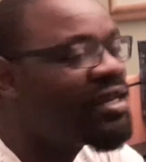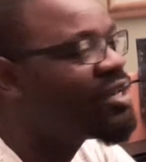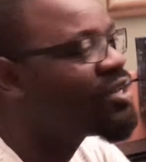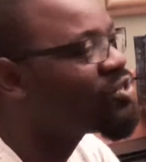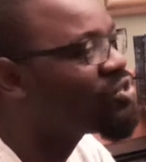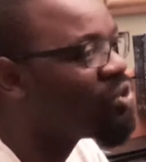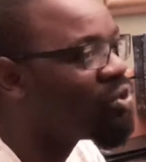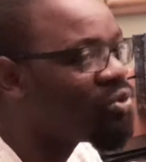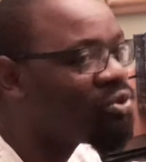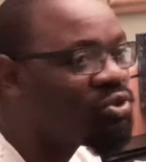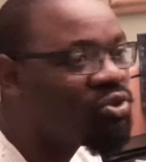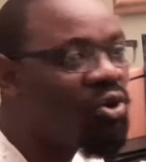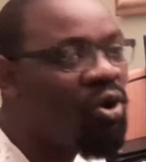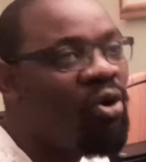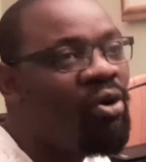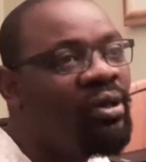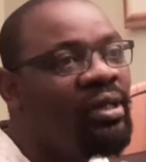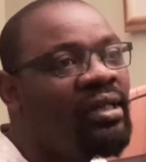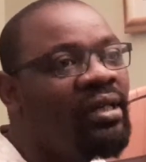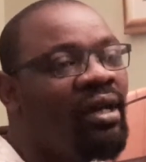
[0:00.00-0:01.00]
So
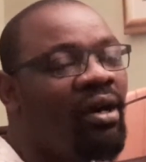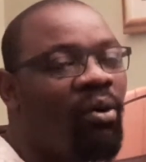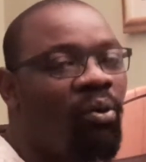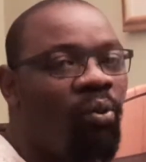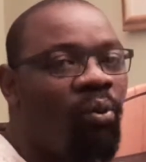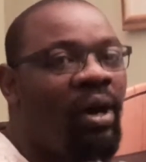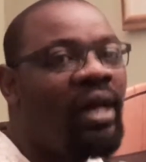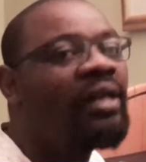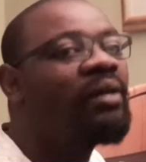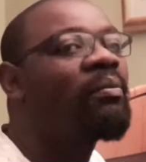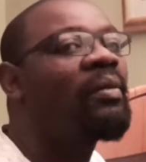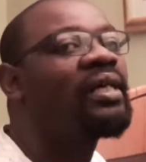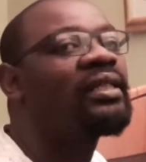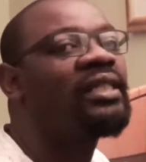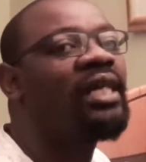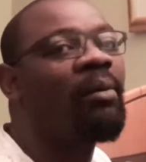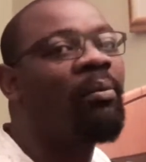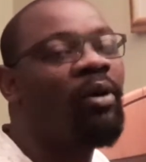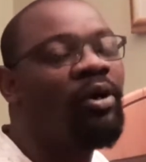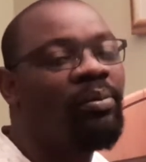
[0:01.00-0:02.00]
don't worry much
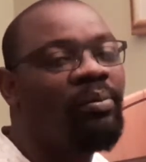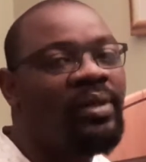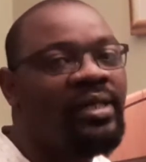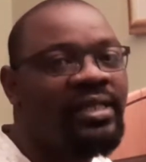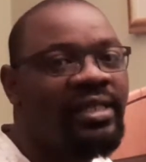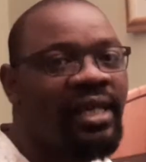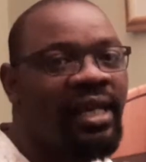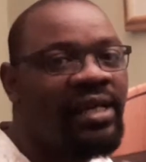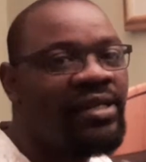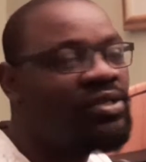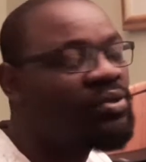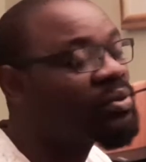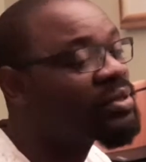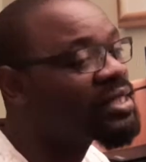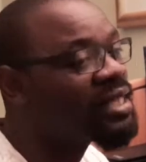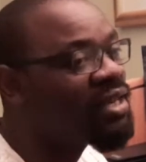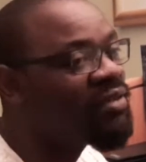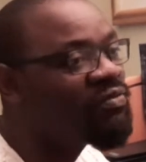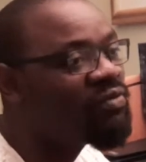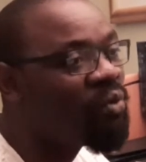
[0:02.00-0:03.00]
about mistakes
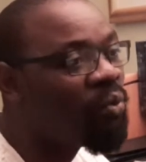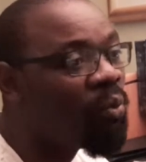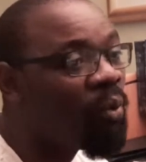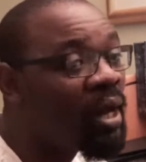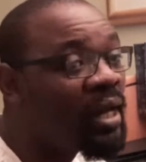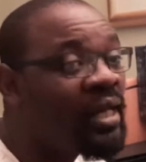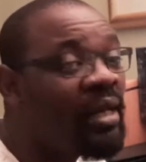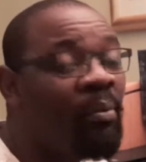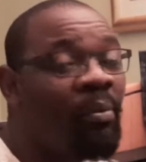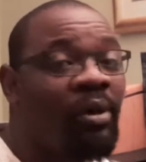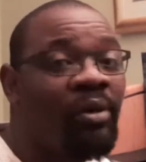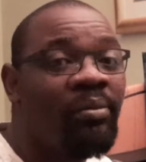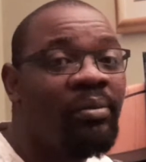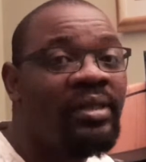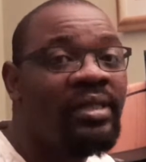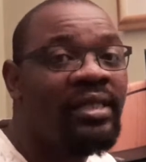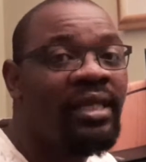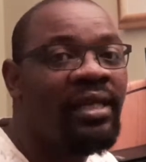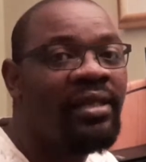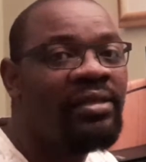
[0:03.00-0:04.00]
because if you worry about
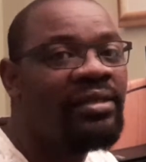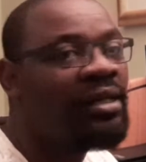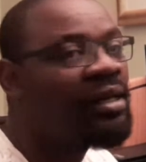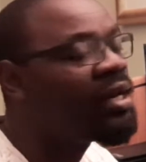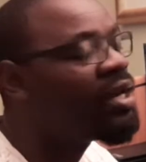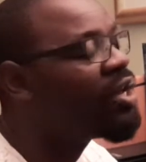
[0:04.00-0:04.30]
mistakes,